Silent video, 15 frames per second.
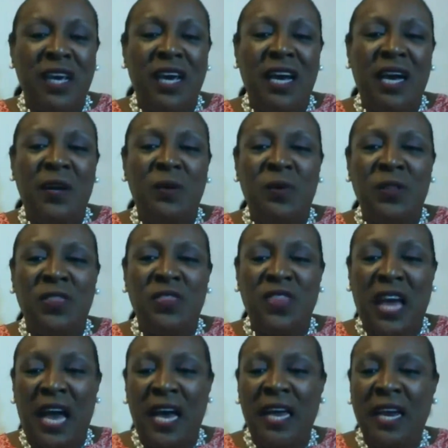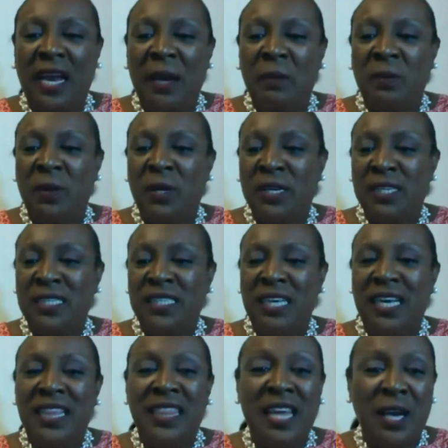And with that, I'm going to
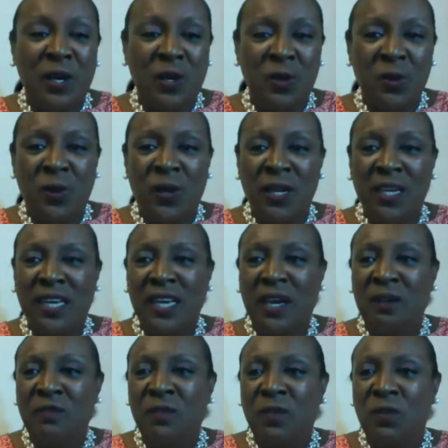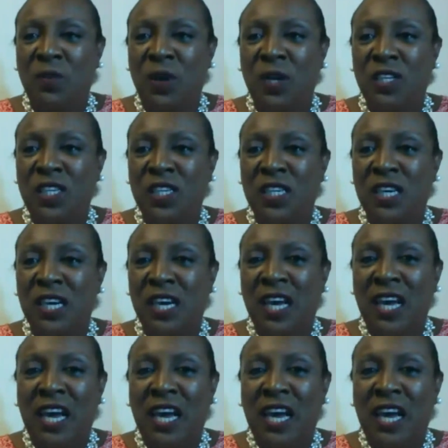say thank you all again for watching.